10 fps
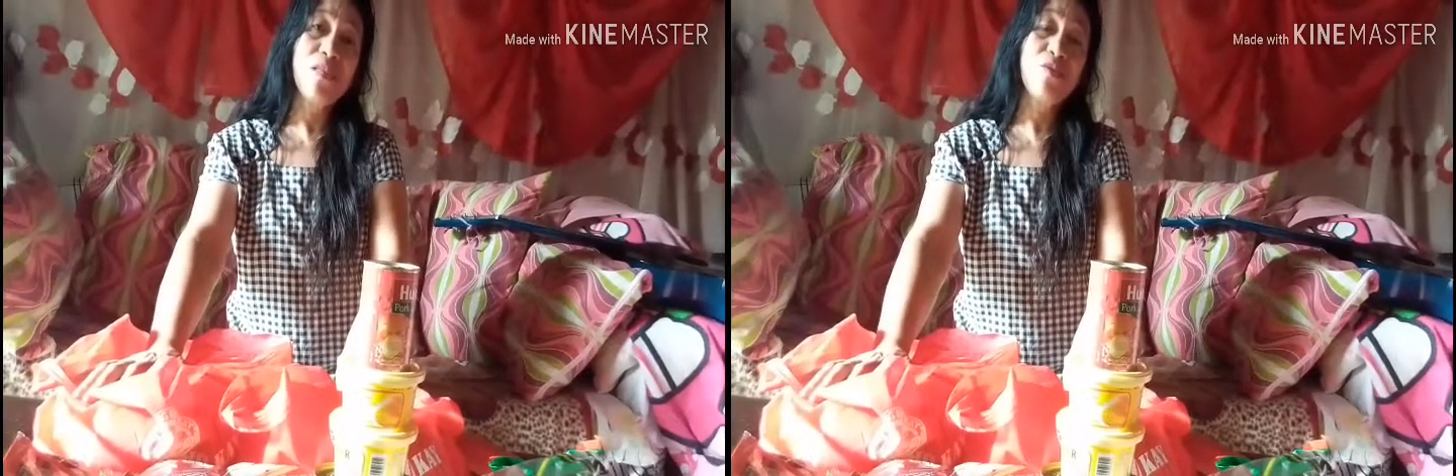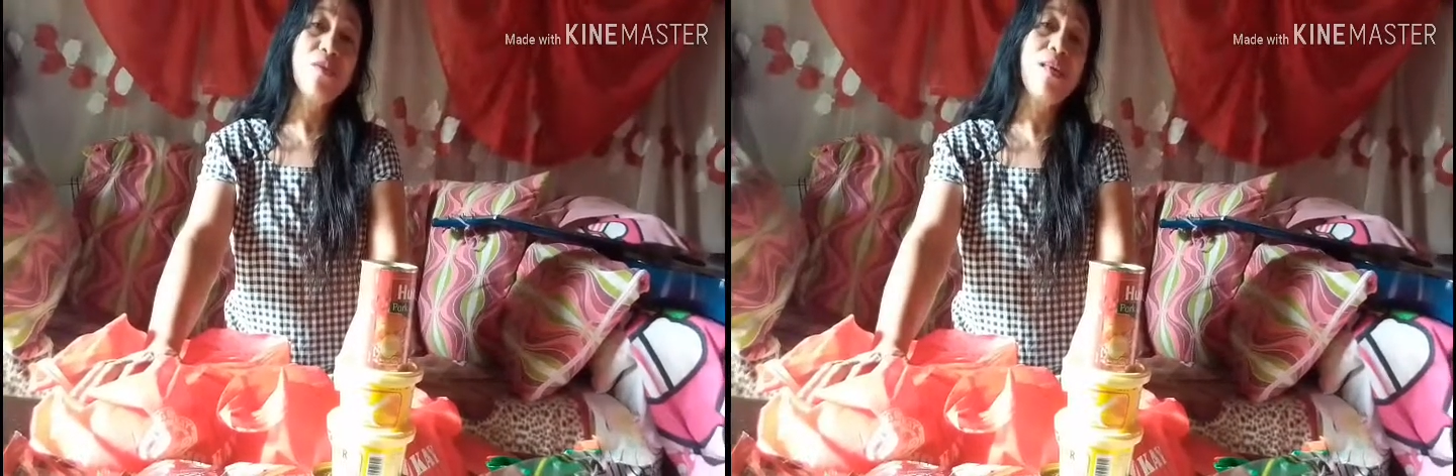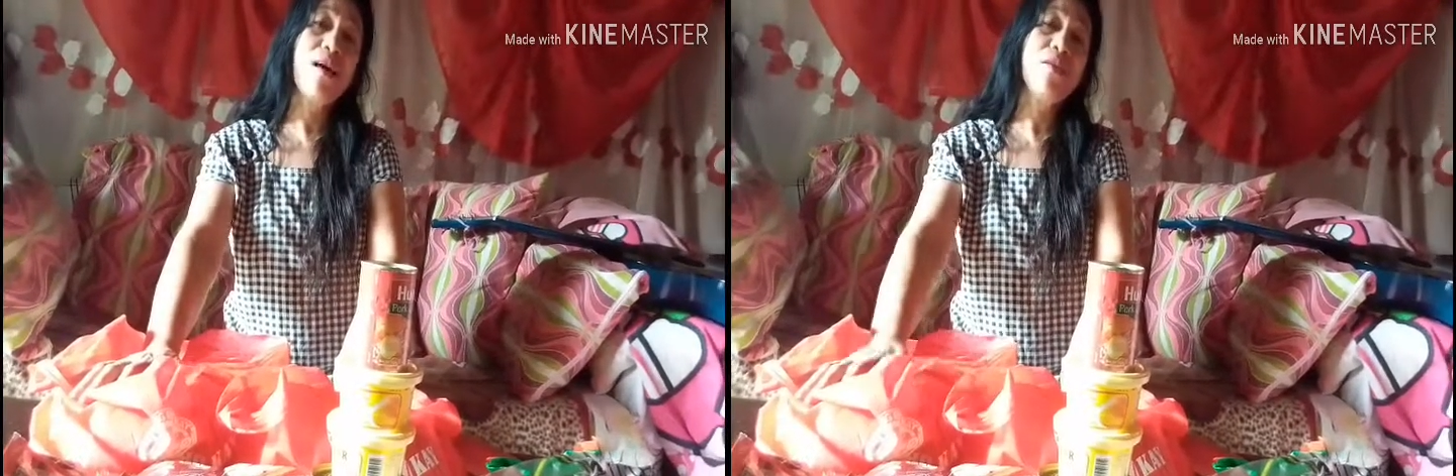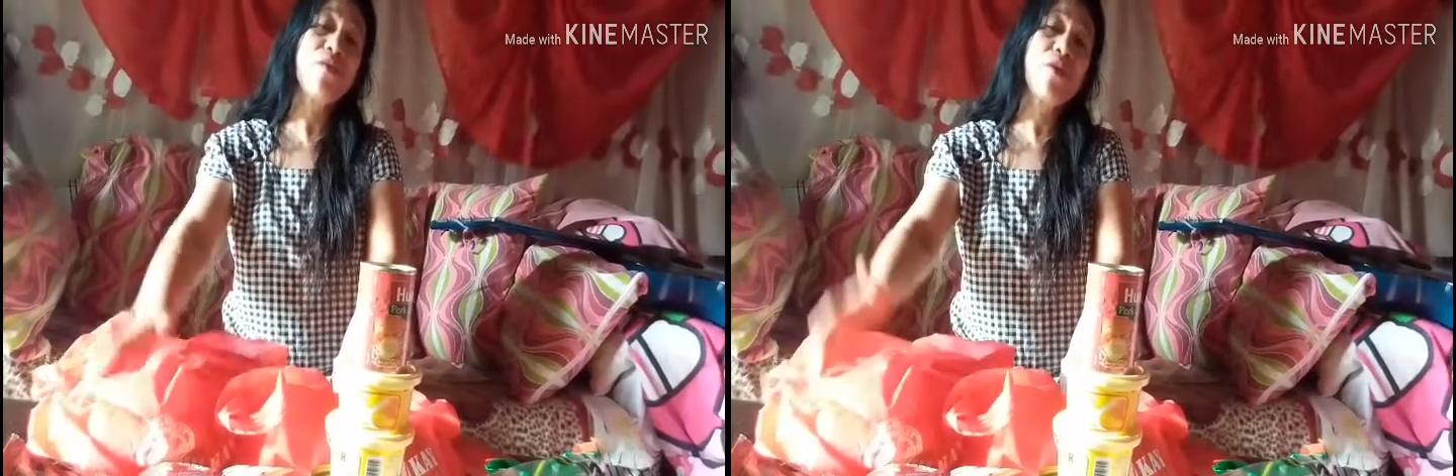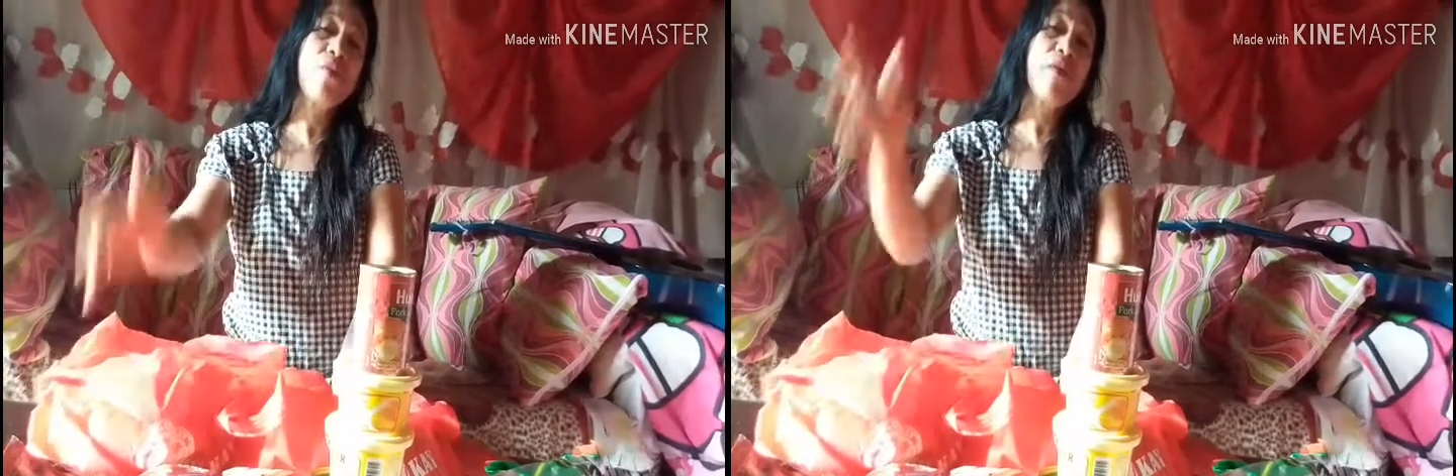into the
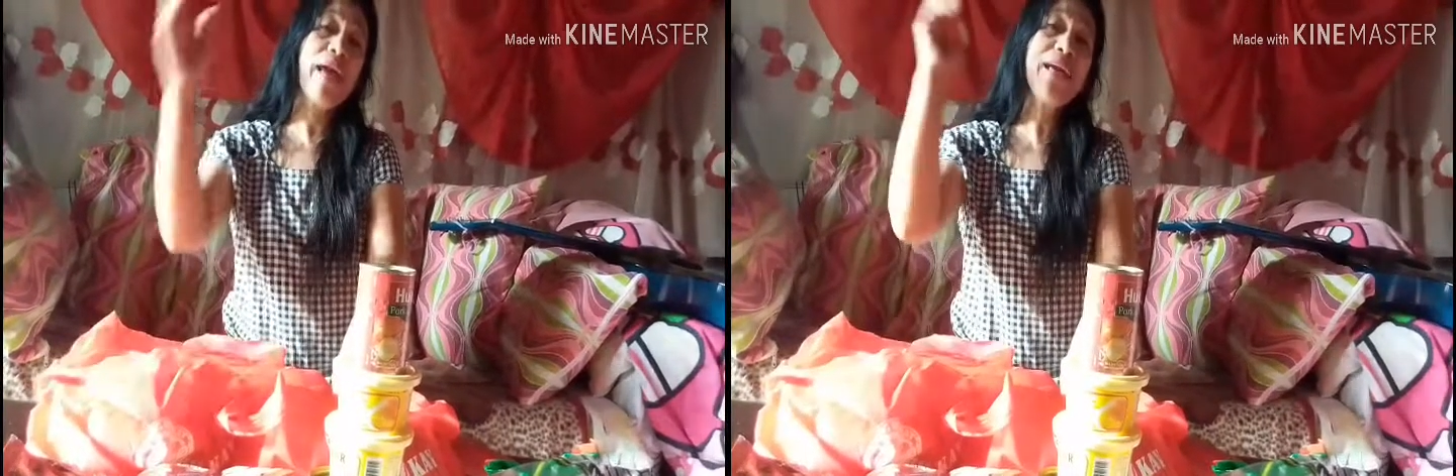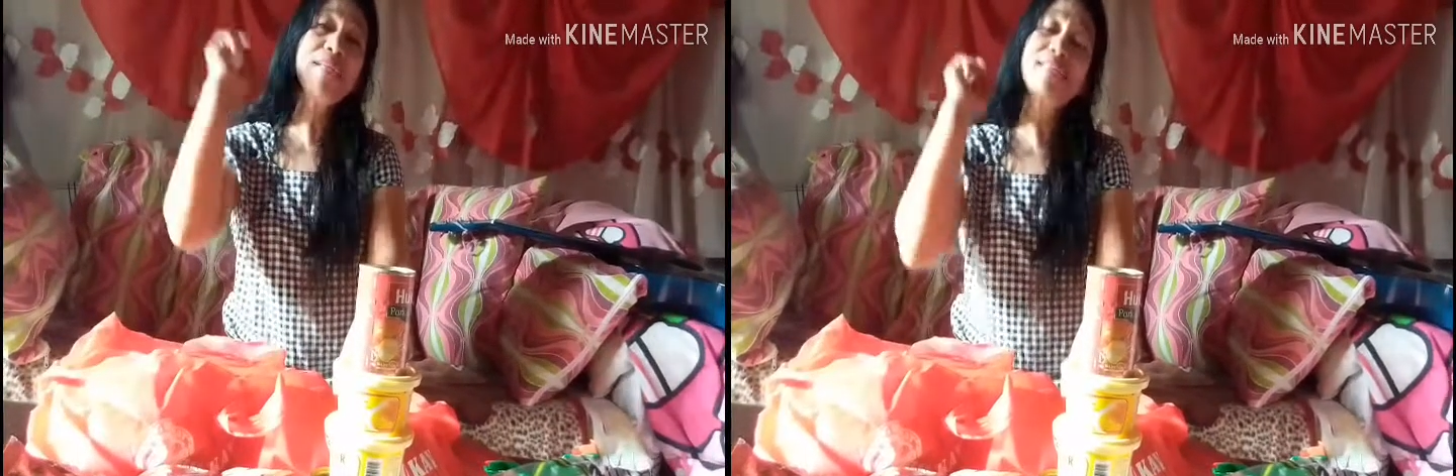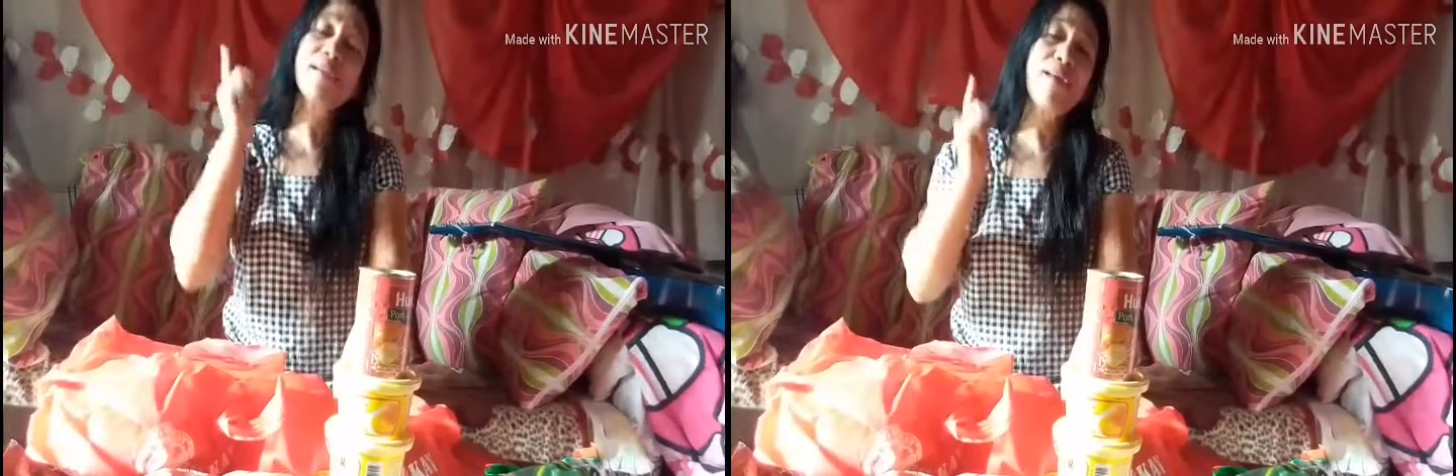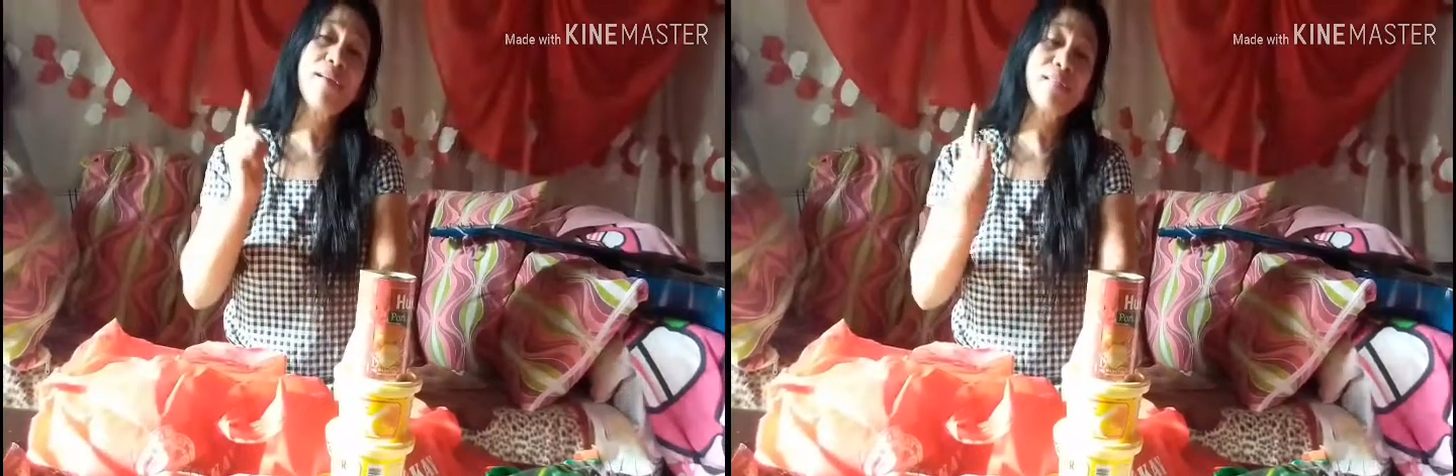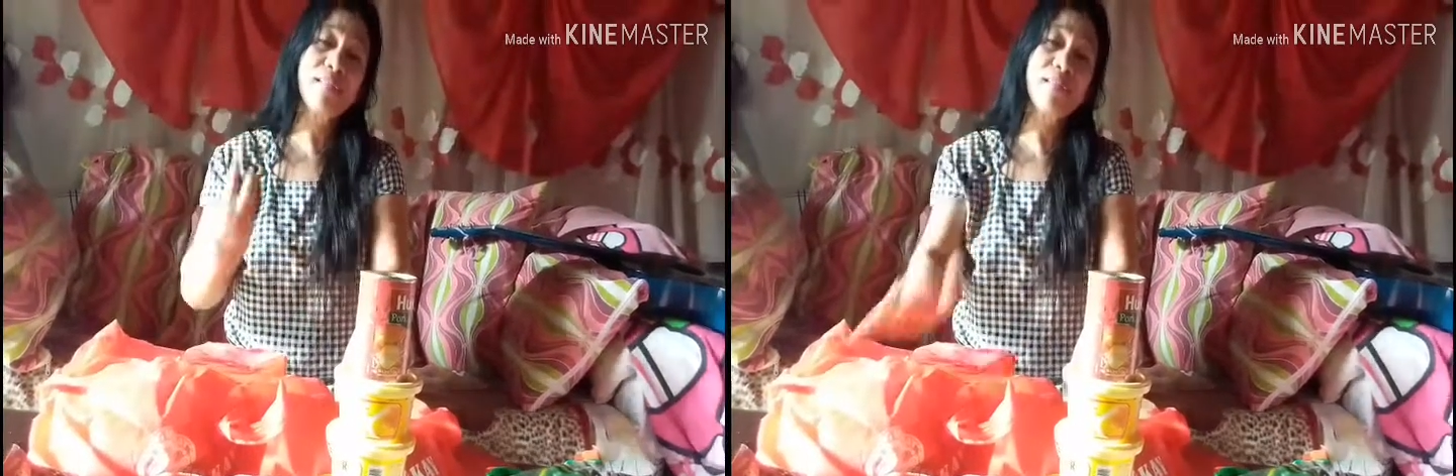ladder of
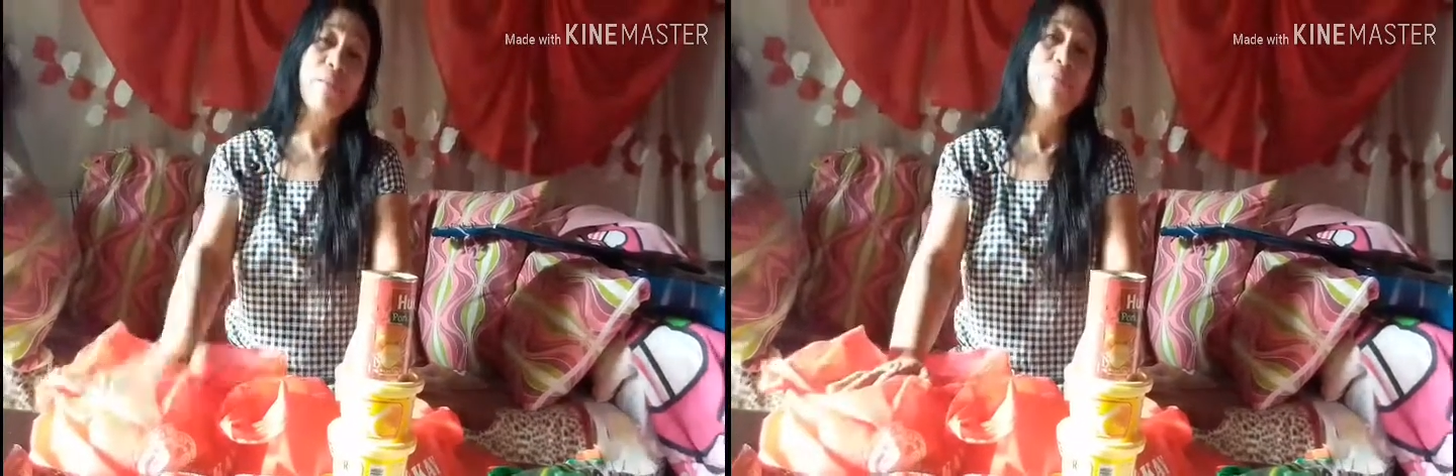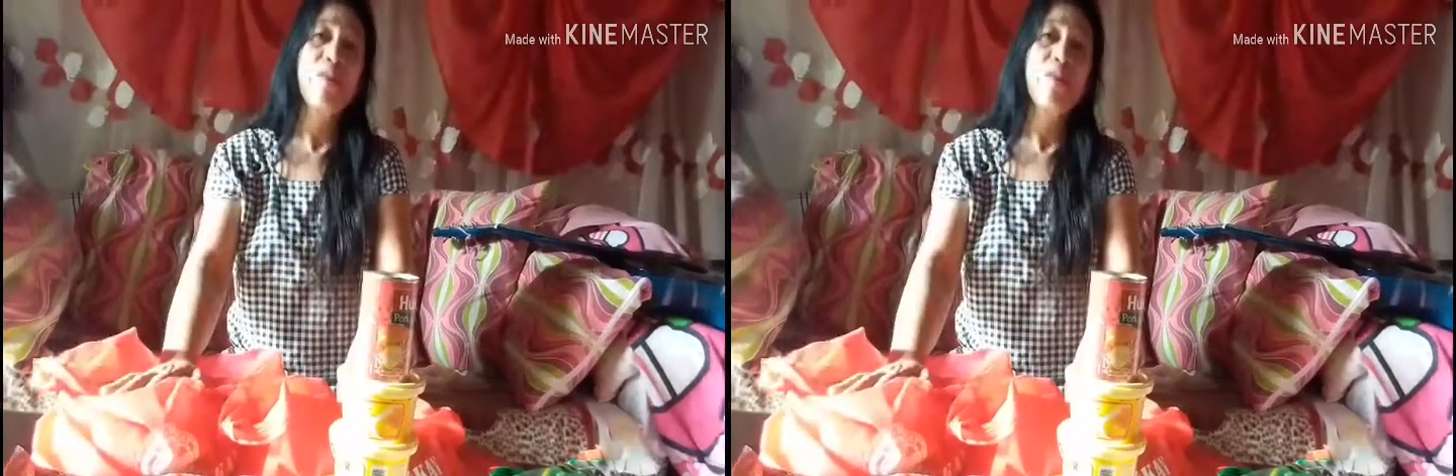excellence.